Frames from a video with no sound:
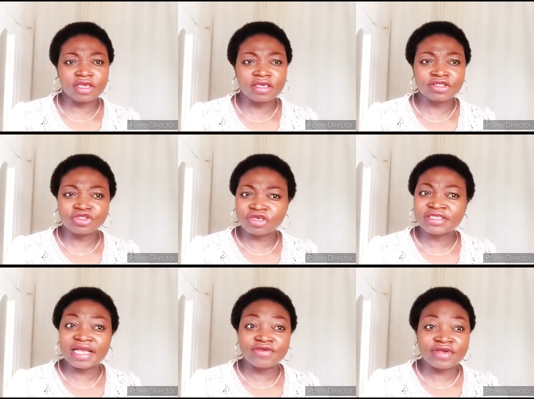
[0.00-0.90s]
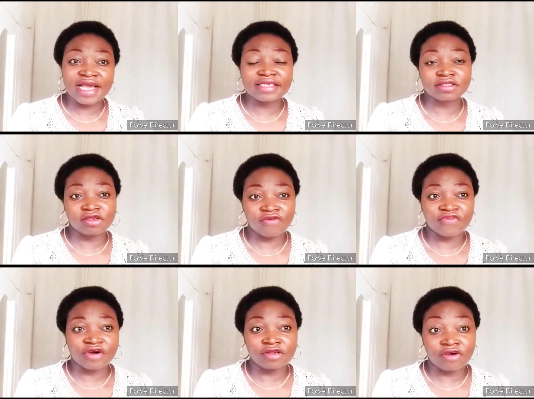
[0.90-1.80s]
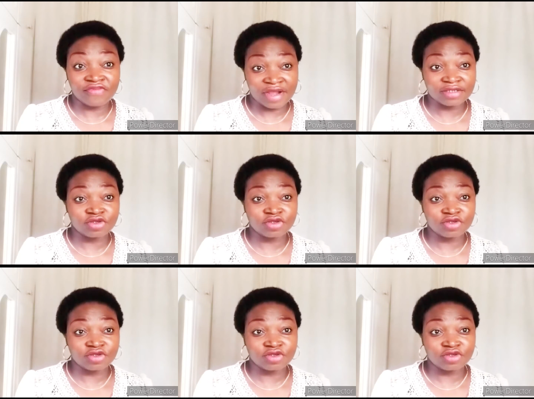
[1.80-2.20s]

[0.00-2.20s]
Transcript: It shows that you guys love her